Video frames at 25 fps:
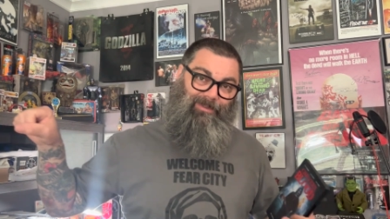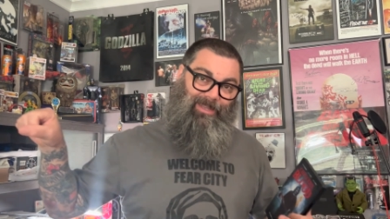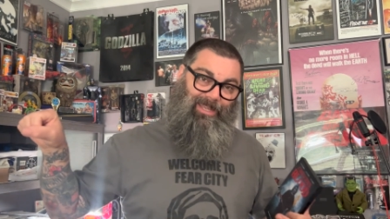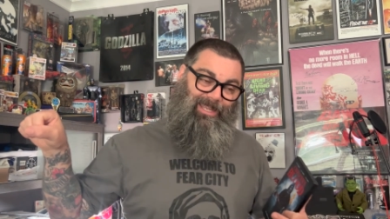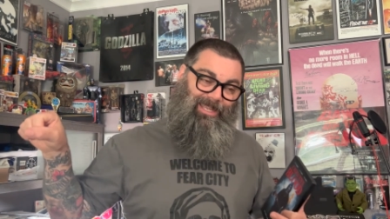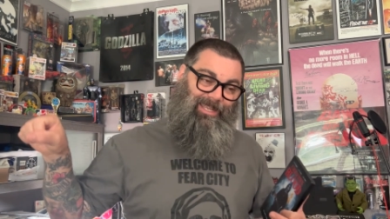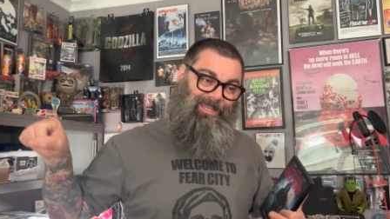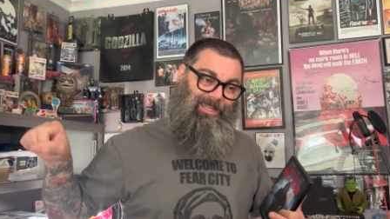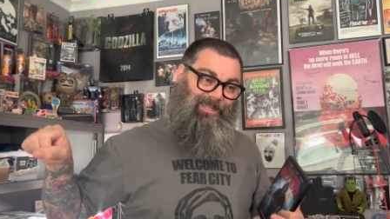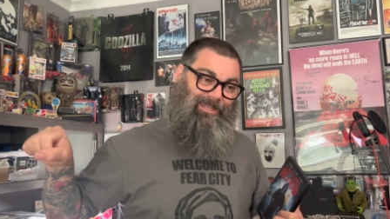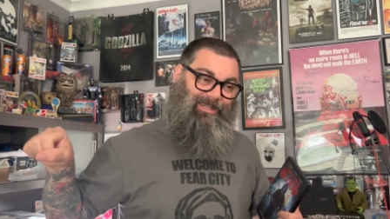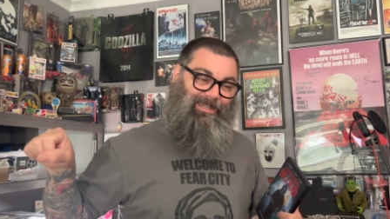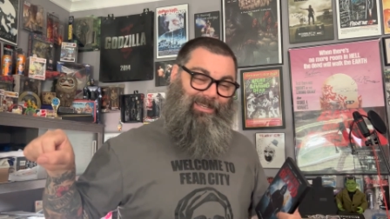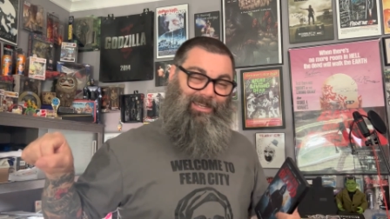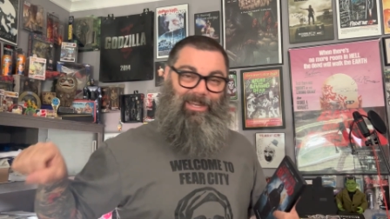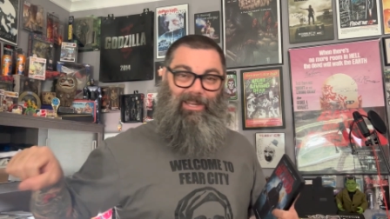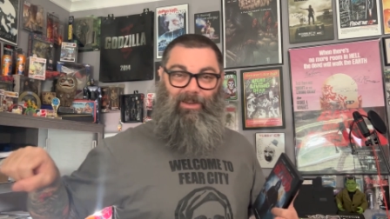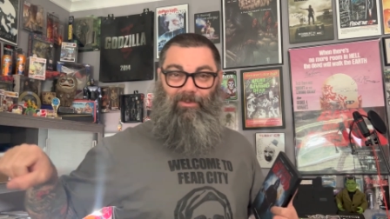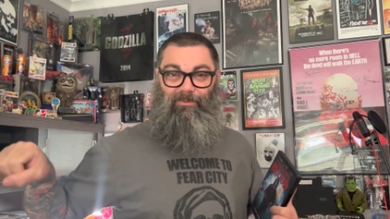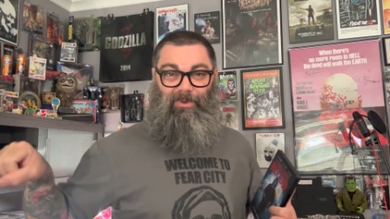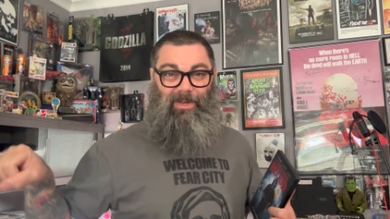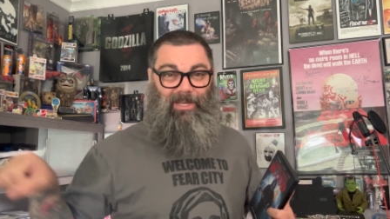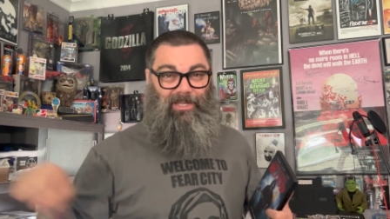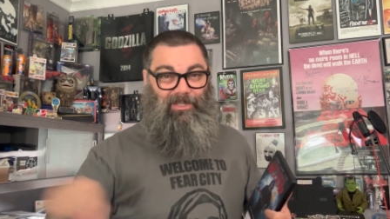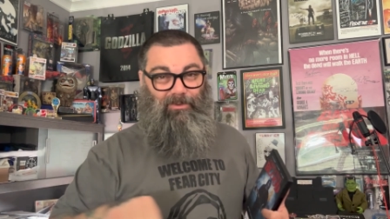and it
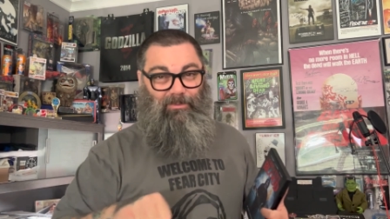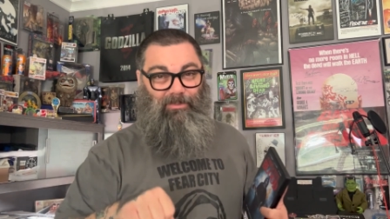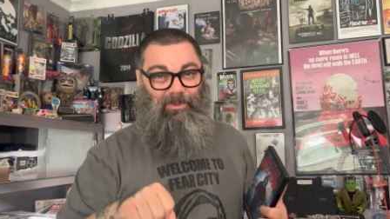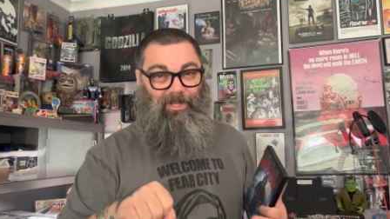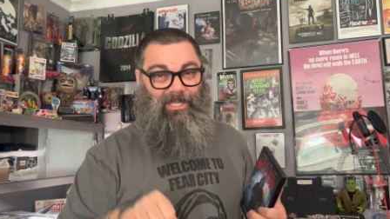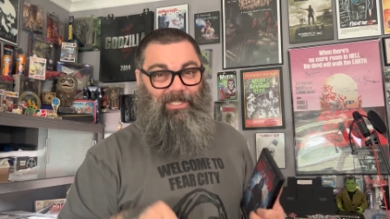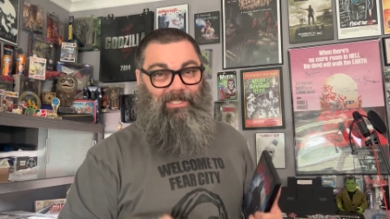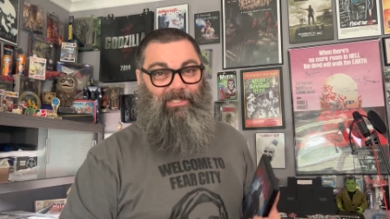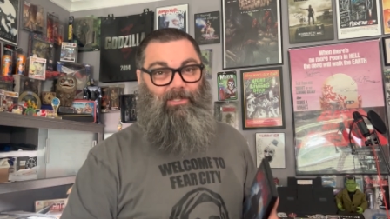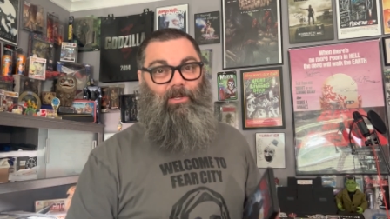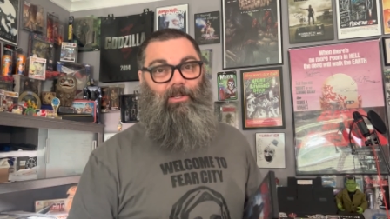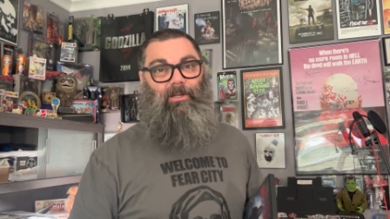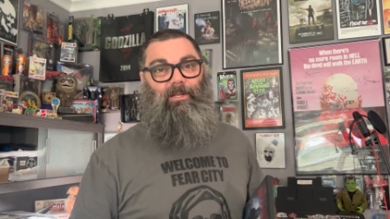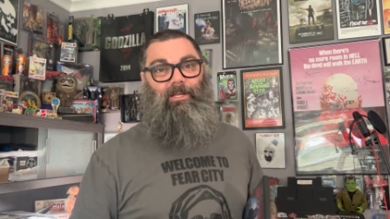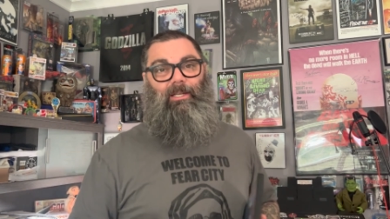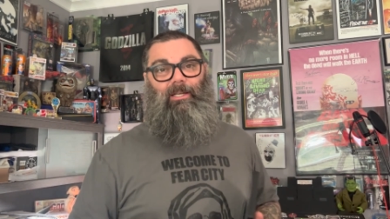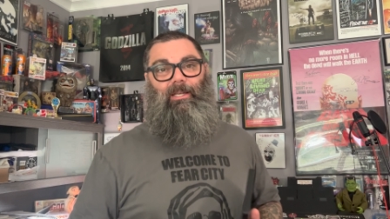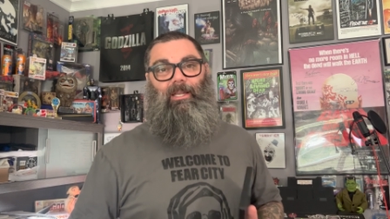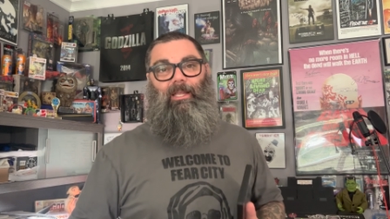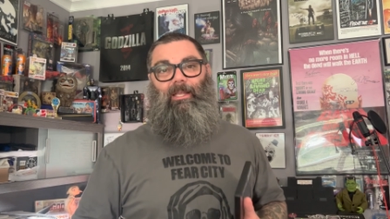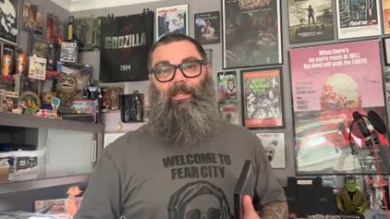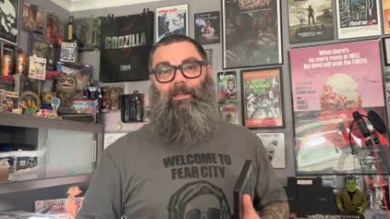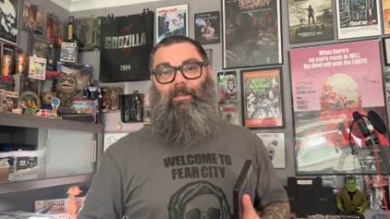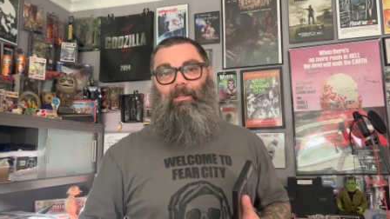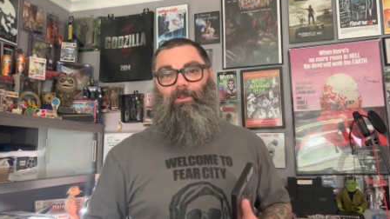had razor blades on it,
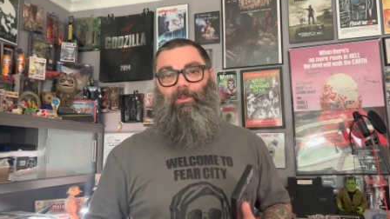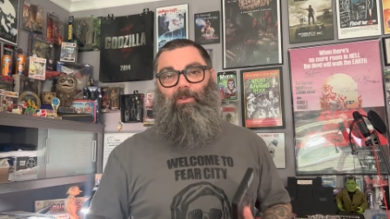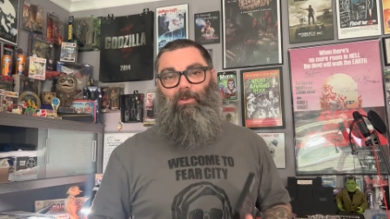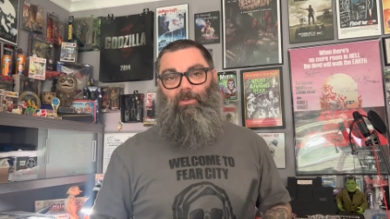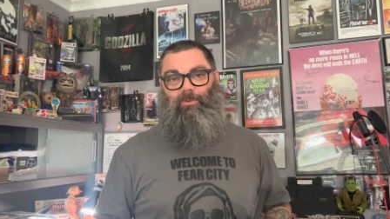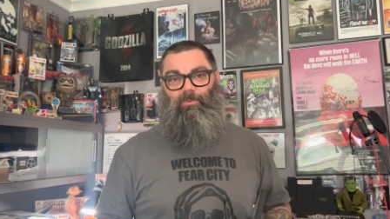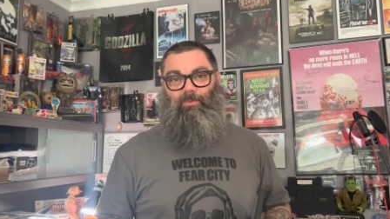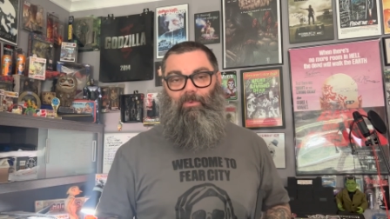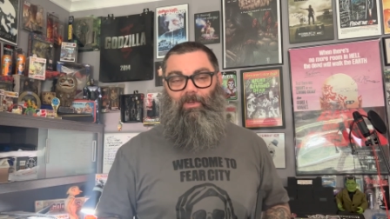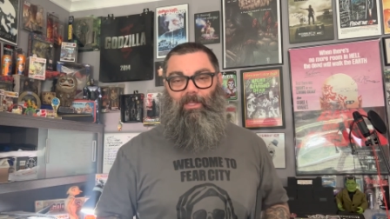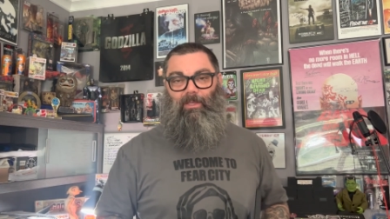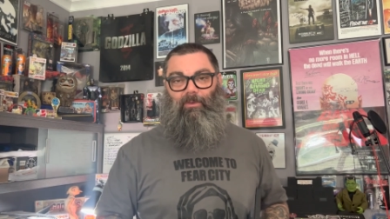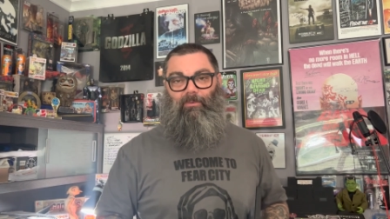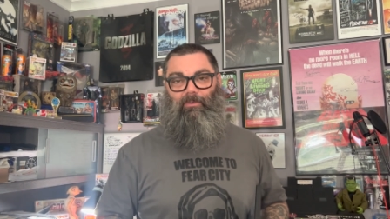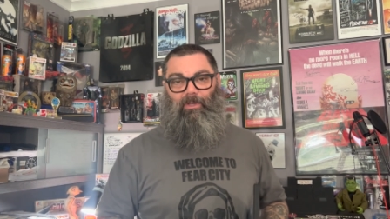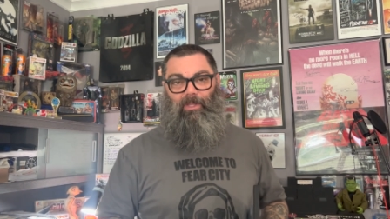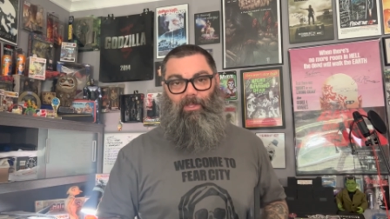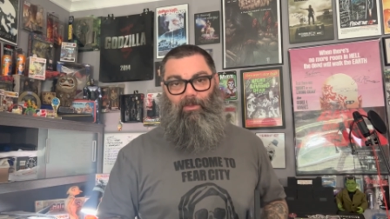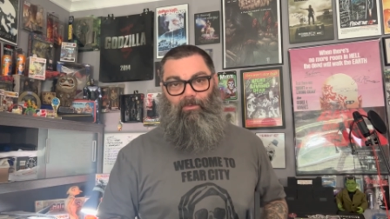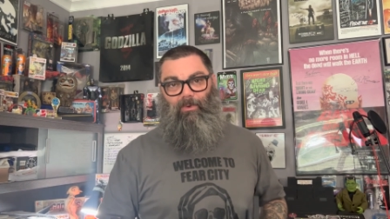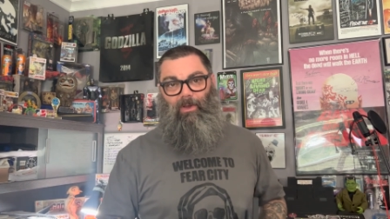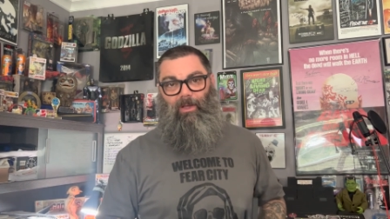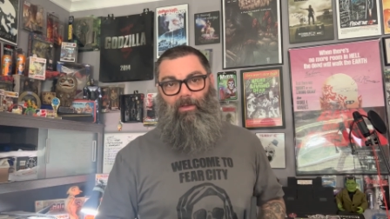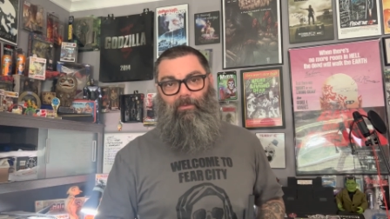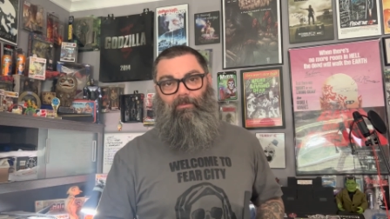and it looked really, really
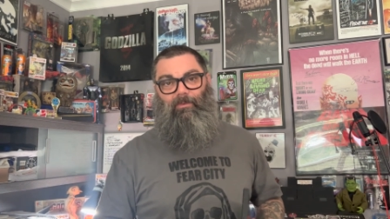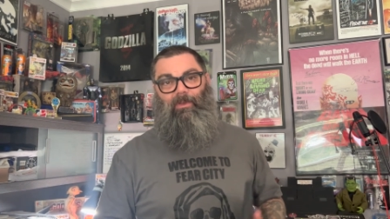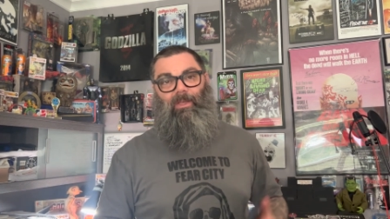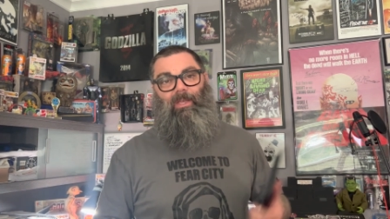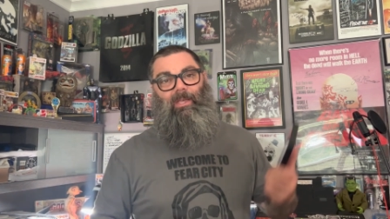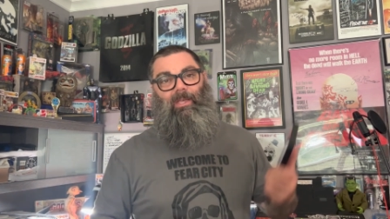rough.